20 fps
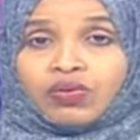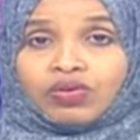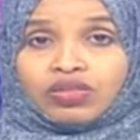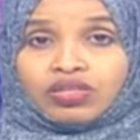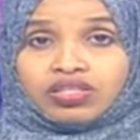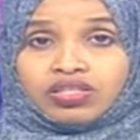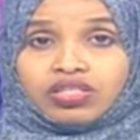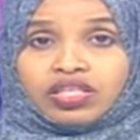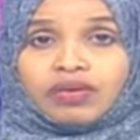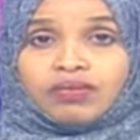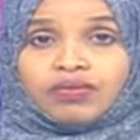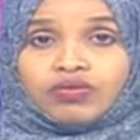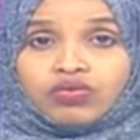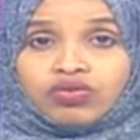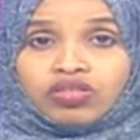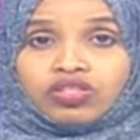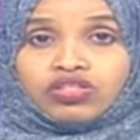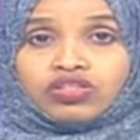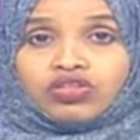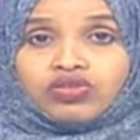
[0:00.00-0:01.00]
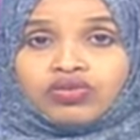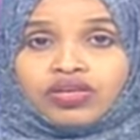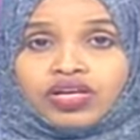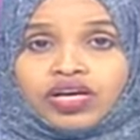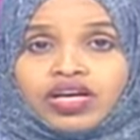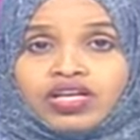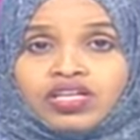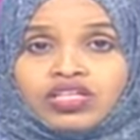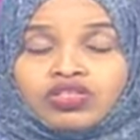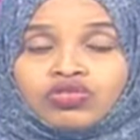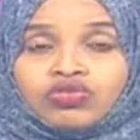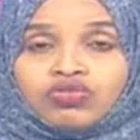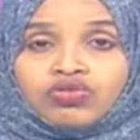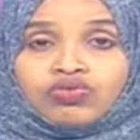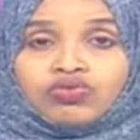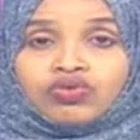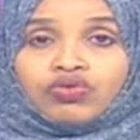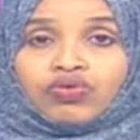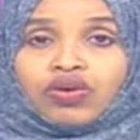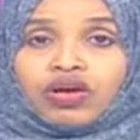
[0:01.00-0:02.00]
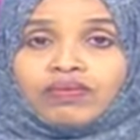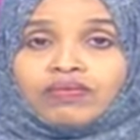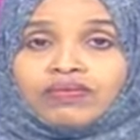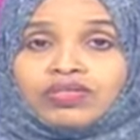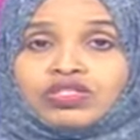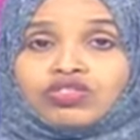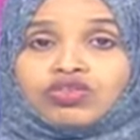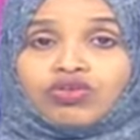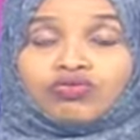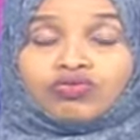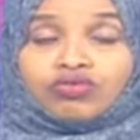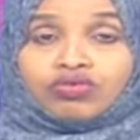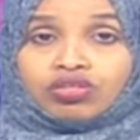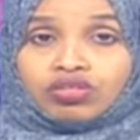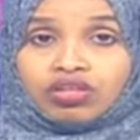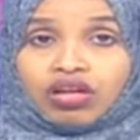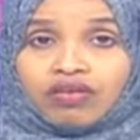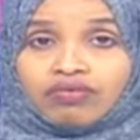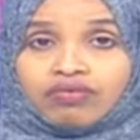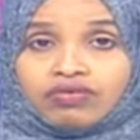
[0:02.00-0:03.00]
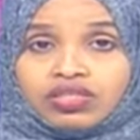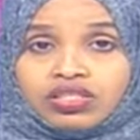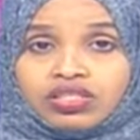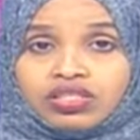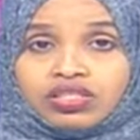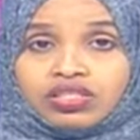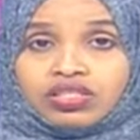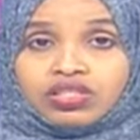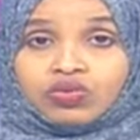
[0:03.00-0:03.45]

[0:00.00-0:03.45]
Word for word: with the same criteria to the requirements of good governance.